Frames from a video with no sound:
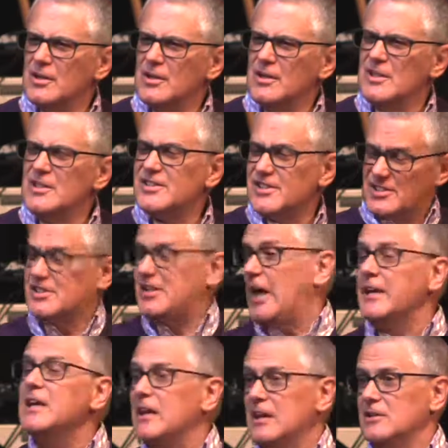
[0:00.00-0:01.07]
is
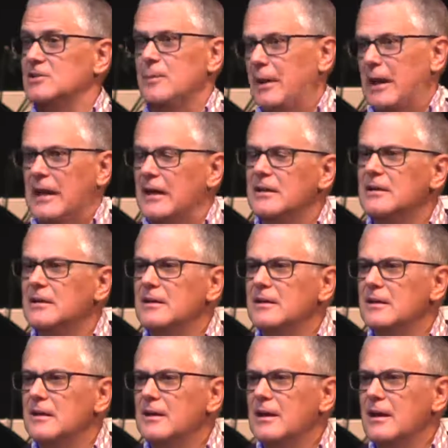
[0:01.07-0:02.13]
stunning to me.
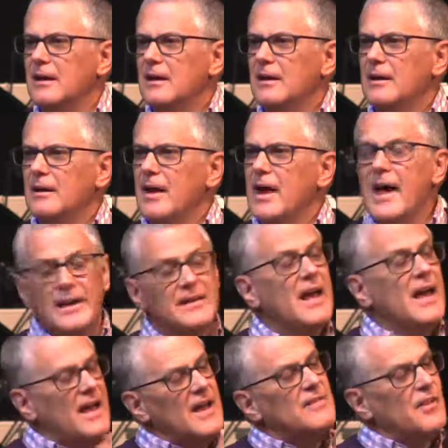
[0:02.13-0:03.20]
And
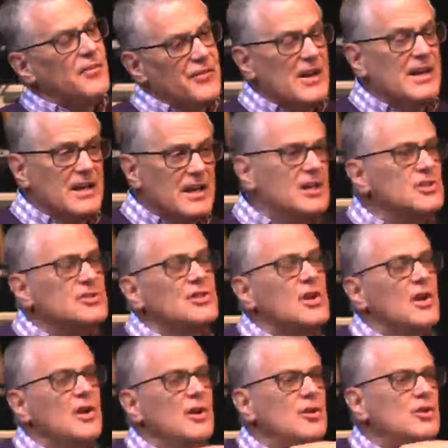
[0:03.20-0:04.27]
the thing is,
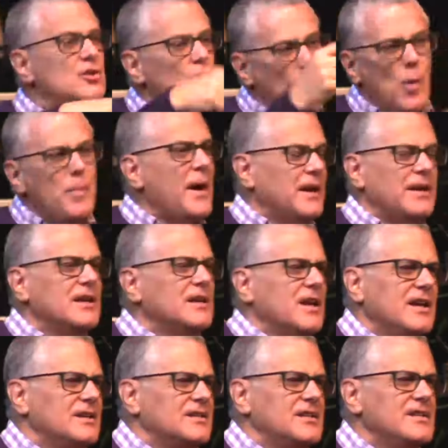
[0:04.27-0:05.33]
nobody in
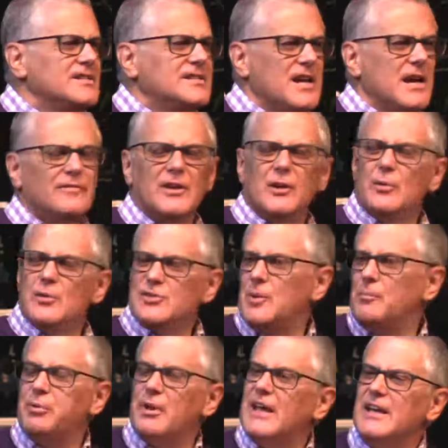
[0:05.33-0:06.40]
1970 was
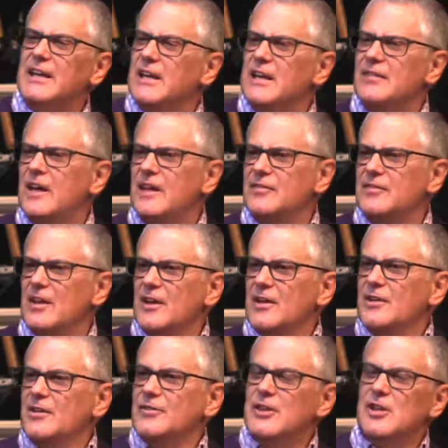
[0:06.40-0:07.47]
complaining that
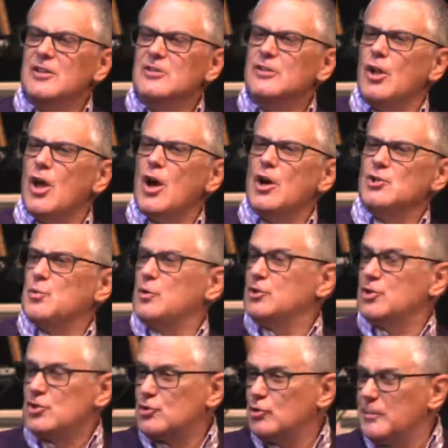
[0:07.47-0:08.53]
these laws were
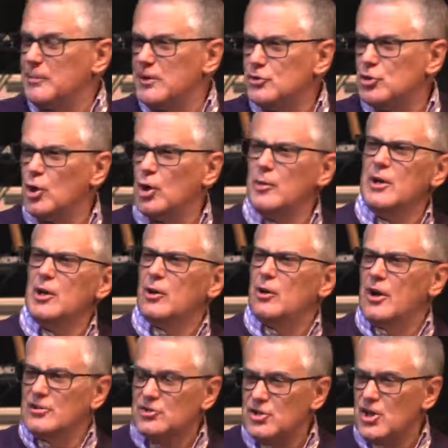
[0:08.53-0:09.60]
discriminatory or
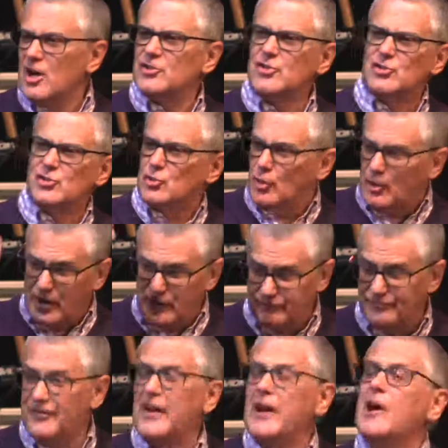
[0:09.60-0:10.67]
unjust or
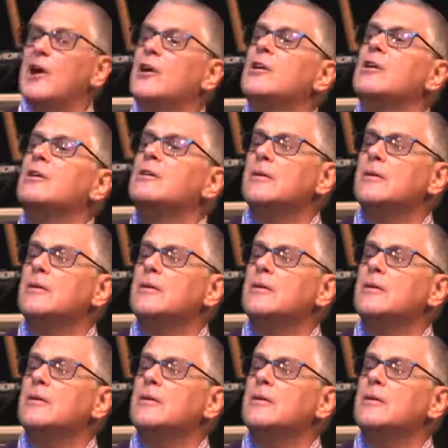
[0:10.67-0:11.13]
unfair.